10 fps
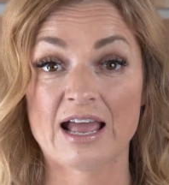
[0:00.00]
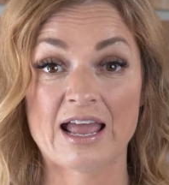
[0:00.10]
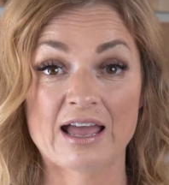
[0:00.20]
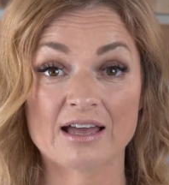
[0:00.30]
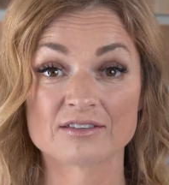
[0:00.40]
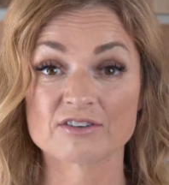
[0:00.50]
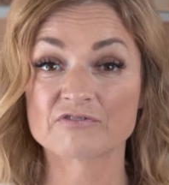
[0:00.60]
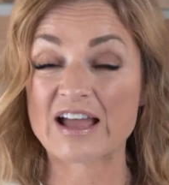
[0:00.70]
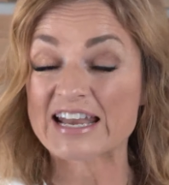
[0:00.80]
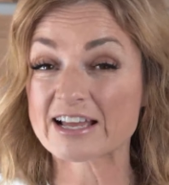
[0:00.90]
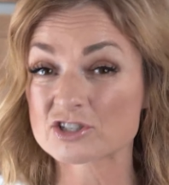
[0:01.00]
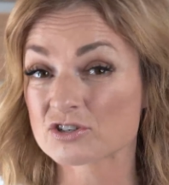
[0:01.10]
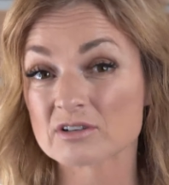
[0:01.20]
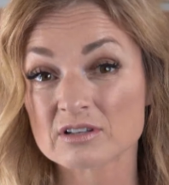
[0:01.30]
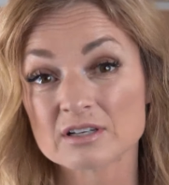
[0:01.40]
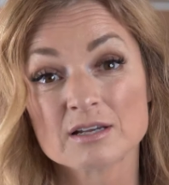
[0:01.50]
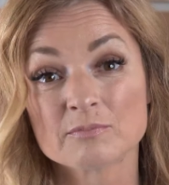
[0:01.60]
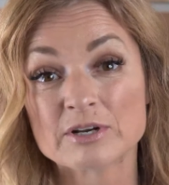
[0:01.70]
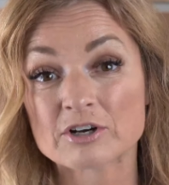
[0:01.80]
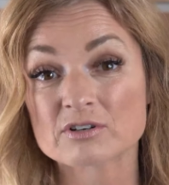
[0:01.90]
And the financial
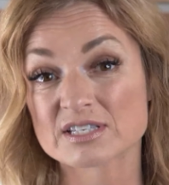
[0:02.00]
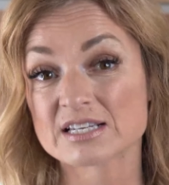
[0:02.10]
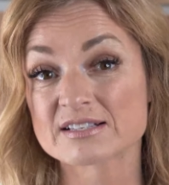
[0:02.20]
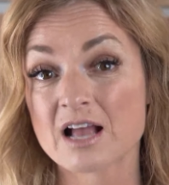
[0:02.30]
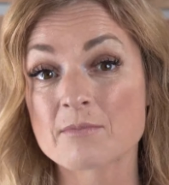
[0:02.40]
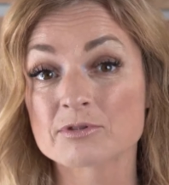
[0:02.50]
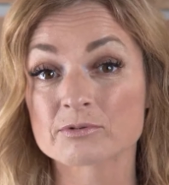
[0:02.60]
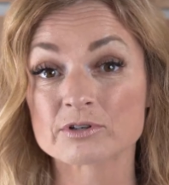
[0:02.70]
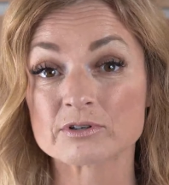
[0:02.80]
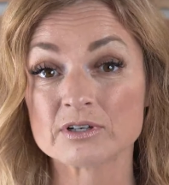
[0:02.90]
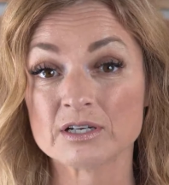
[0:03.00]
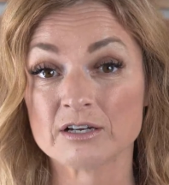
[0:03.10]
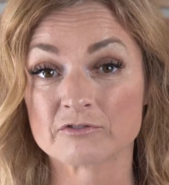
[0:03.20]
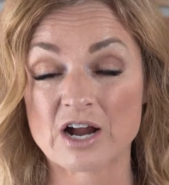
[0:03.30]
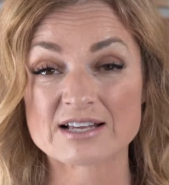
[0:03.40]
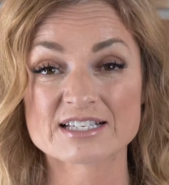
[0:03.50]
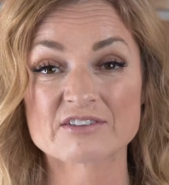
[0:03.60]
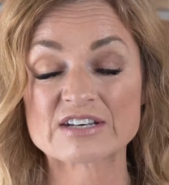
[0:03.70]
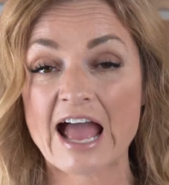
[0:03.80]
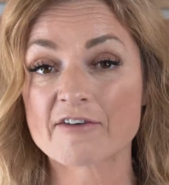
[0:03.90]
miracles he's come through for us,
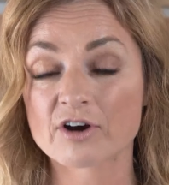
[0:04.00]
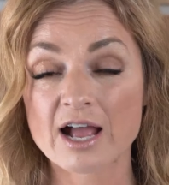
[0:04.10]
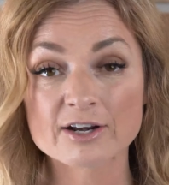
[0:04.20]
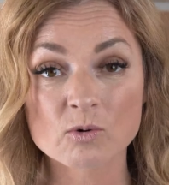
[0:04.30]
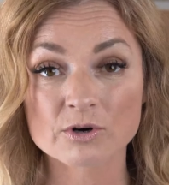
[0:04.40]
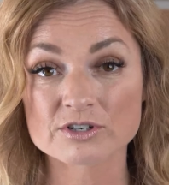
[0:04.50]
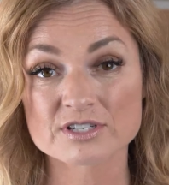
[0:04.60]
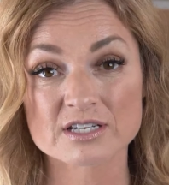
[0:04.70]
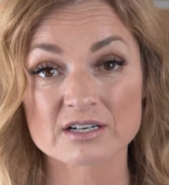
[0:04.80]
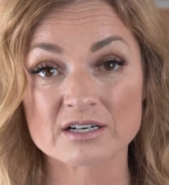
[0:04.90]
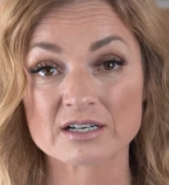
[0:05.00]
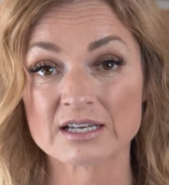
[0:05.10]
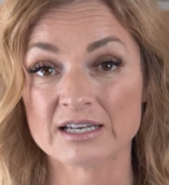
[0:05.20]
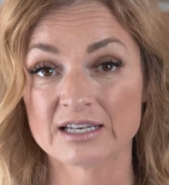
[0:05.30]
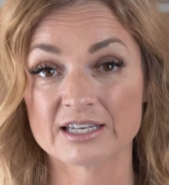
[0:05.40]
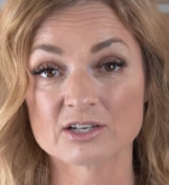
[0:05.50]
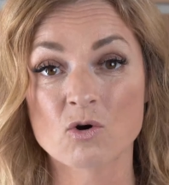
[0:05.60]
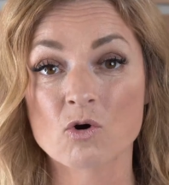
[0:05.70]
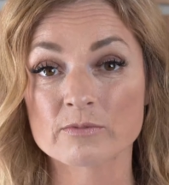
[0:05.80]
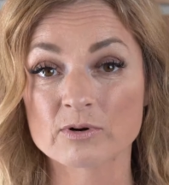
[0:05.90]
even to have our headquarters here in
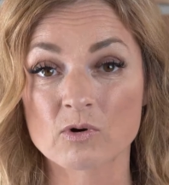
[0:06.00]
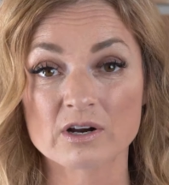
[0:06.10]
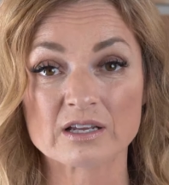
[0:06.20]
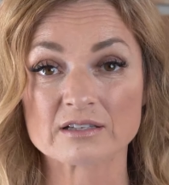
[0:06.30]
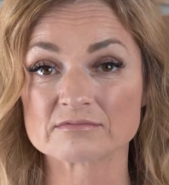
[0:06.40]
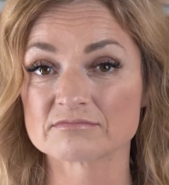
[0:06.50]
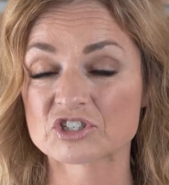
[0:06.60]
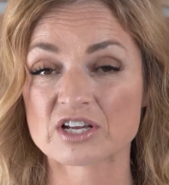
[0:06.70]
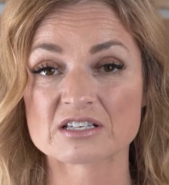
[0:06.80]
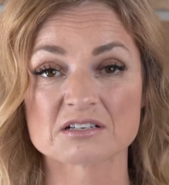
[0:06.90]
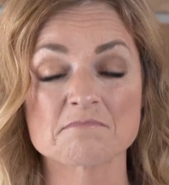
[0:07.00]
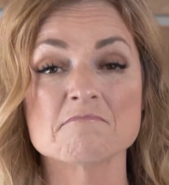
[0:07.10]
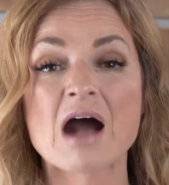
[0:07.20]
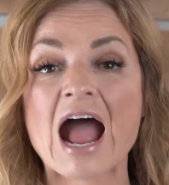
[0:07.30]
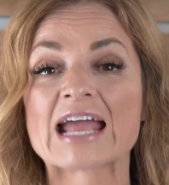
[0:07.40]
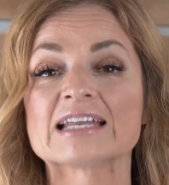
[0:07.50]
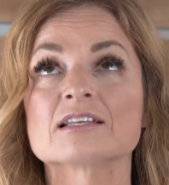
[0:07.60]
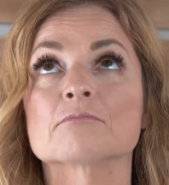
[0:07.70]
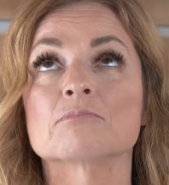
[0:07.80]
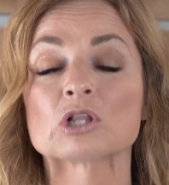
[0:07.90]
Corbett, Oregon, just
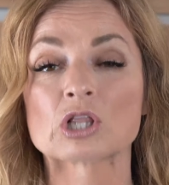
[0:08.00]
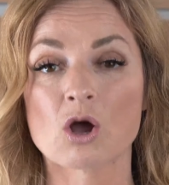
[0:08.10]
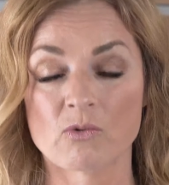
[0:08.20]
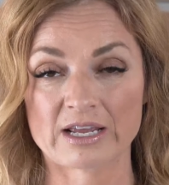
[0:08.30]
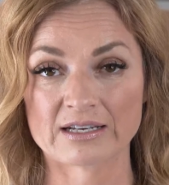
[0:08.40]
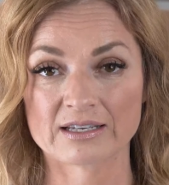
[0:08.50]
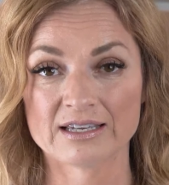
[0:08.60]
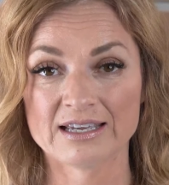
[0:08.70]
mind blowing.